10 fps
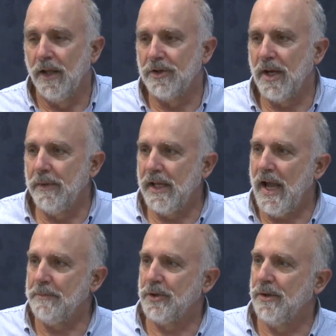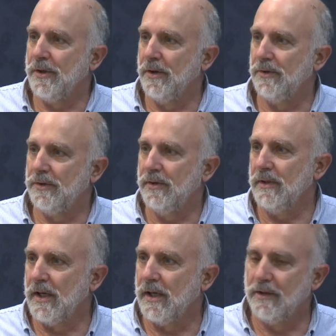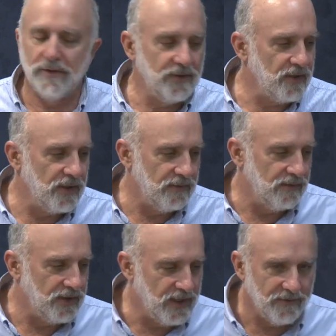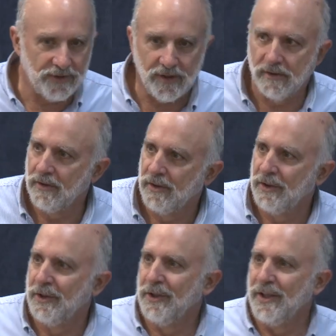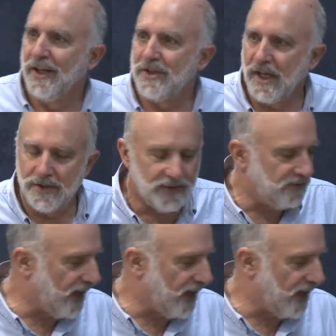And Jamie captured those and is going to give us a taste of